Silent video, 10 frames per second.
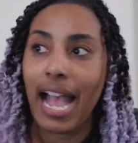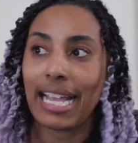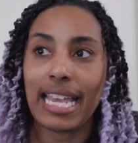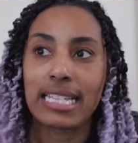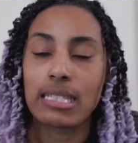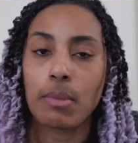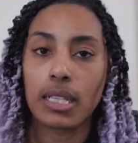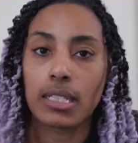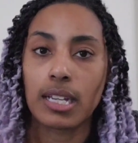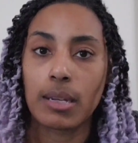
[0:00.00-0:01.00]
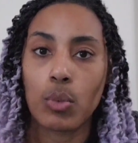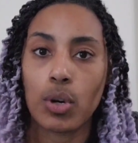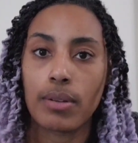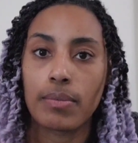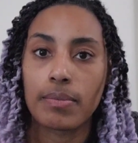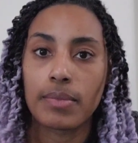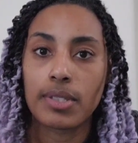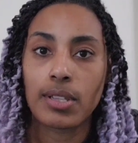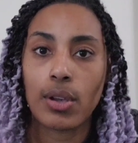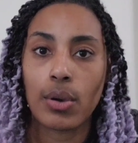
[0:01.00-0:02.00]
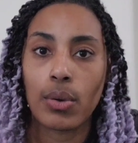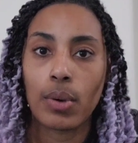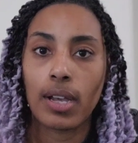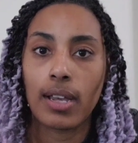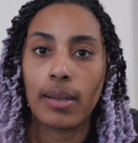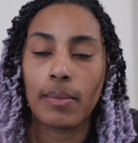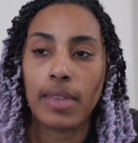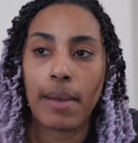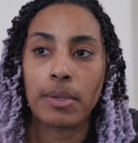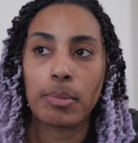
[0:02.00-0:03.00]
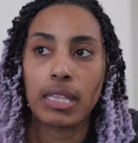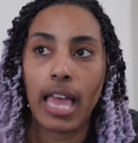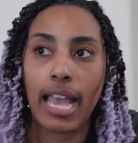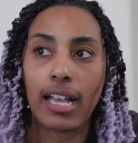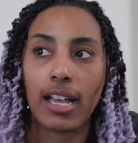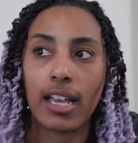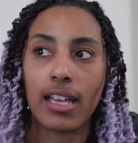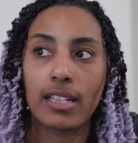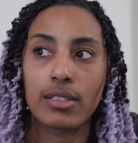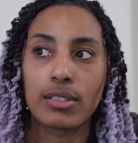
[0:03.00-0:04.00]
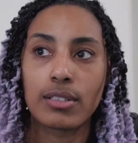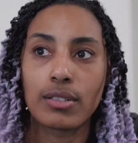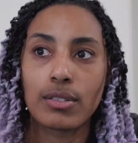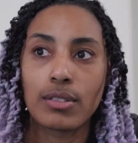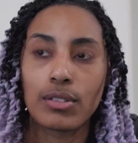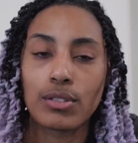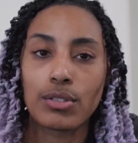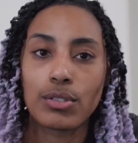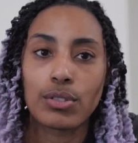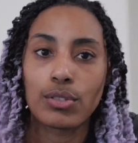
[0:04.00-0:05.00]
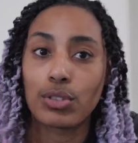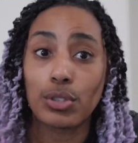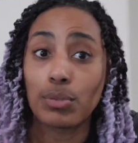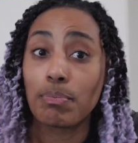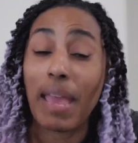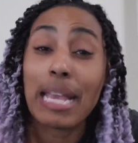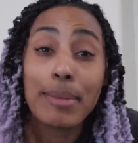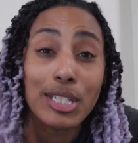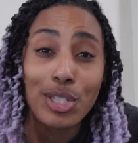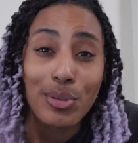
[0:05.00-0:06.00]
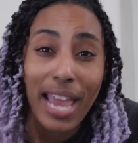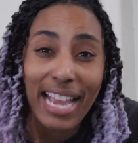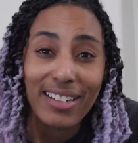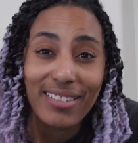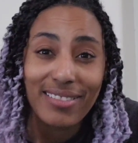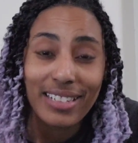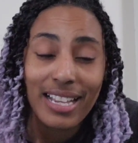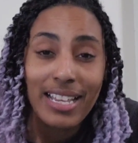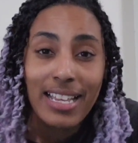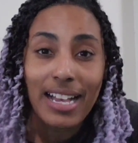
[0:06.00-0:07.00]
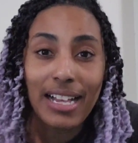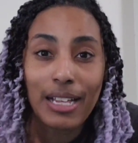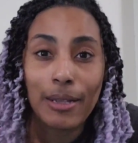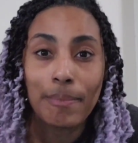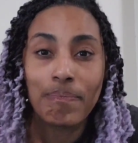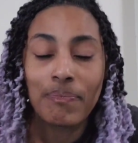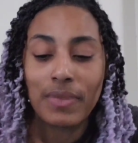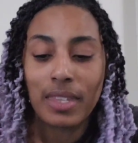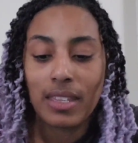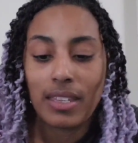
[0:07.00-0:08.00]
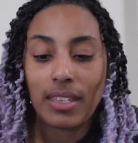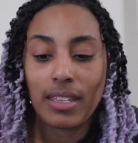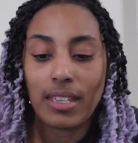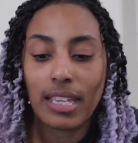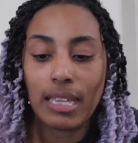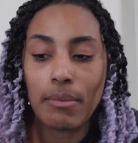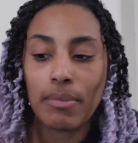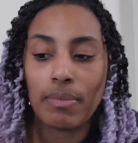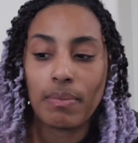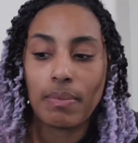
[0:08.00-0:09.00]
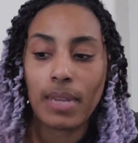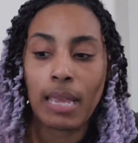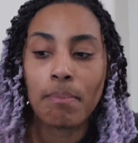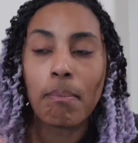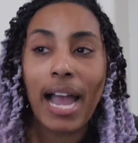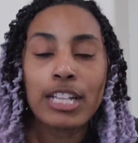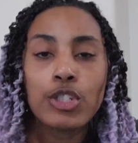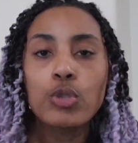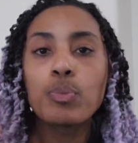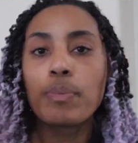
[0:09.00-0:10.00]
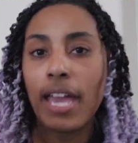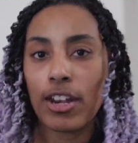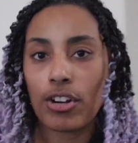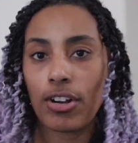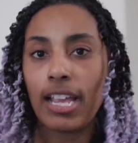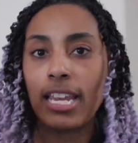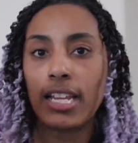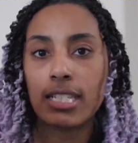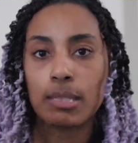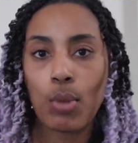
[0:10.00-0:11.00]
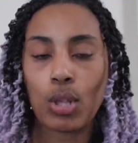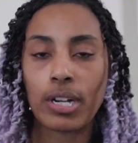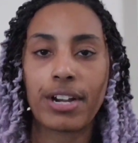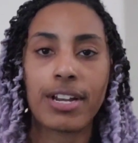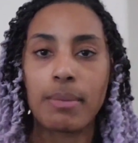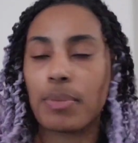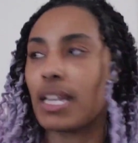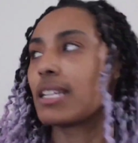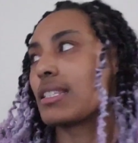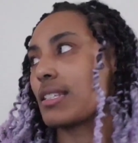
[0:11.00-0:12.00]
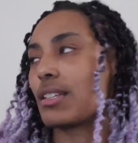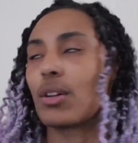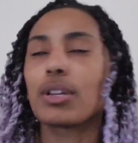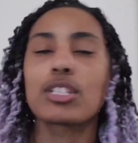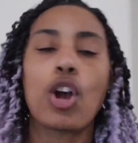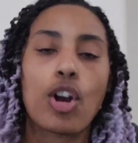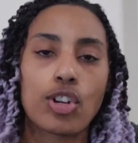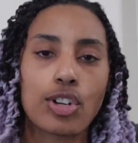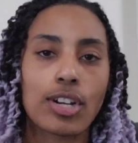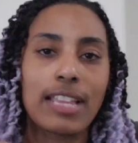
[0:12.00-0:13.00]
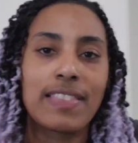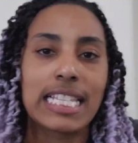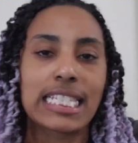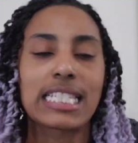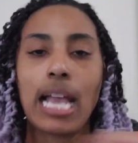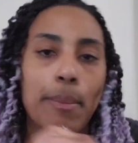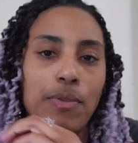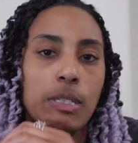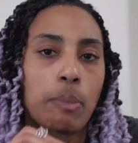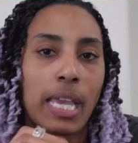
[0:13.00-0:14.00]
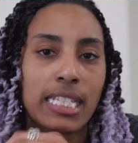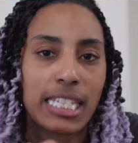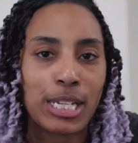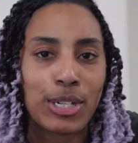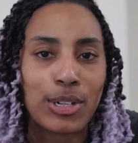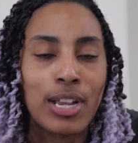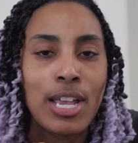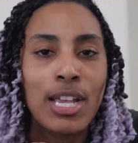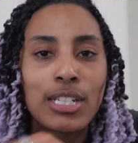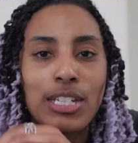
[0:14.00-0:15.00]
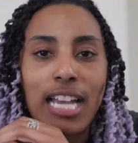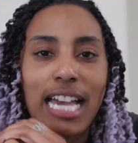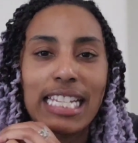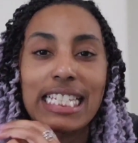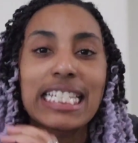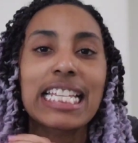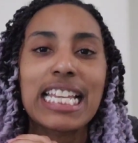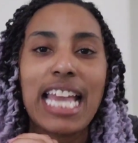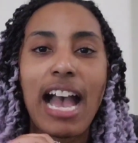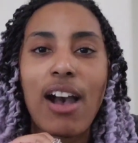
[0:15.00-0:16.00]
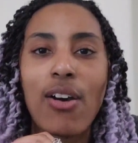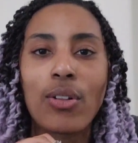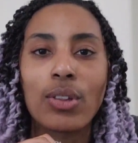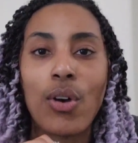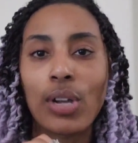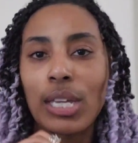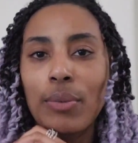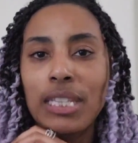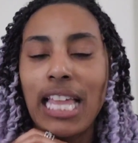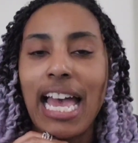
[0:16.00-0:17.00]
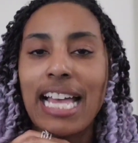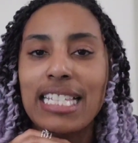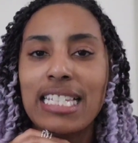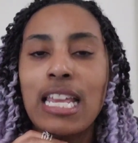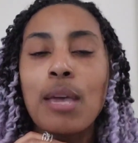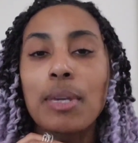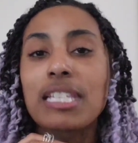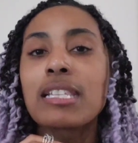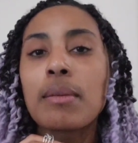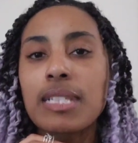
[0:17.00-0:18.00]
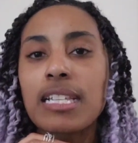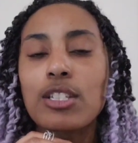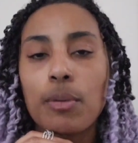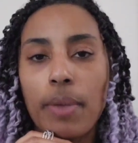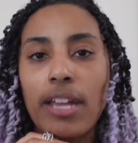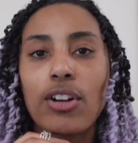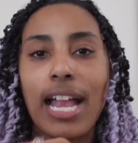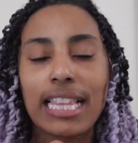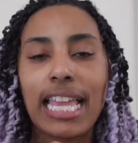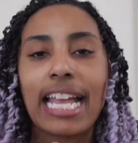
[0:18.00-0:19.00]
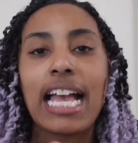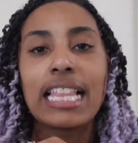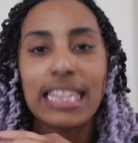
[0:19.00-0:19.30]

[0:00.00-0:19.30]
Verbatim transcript: I can't smell it anymore. So um, that would be like a maybe two day or um, it it might do better in a smaller area because you know it's harder in this type of space here to kind of see how long it would last because some scents are better at like